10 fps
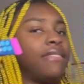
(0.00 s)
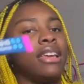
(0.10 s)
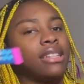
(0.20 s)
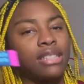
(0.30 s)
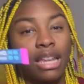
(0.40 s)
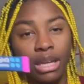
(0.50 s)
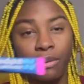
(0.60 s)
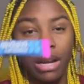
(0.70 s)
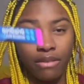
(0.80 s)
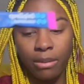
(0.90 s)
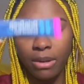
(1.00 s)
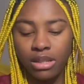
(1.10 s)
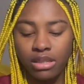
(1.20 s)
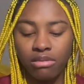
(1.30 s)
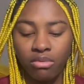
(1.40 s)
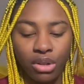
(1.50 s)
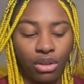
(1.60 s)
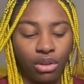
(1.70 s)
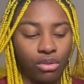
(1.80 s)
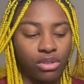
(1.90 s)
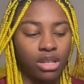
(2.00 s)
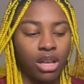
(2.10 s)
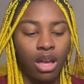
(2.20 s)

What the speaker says: It's not liquid IV, but it's one of those.